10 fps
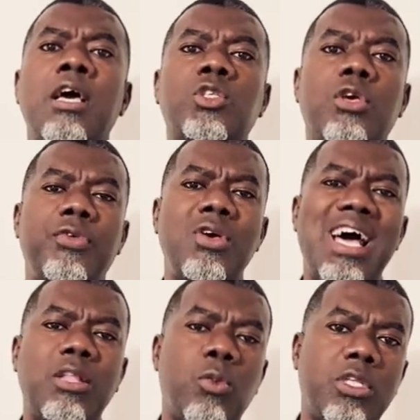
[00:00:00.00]
So if you
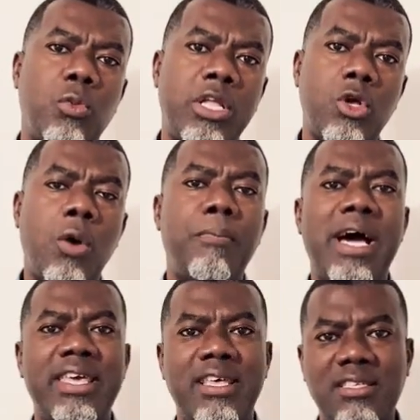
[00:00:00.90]
add what you went up
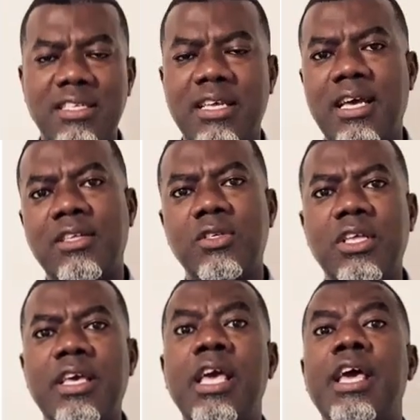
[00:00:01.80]
by yesterday and
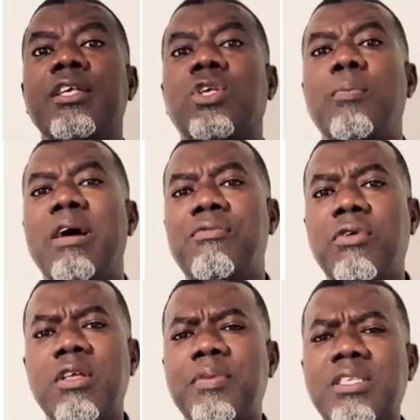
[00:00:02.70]
today, it's up by 40%.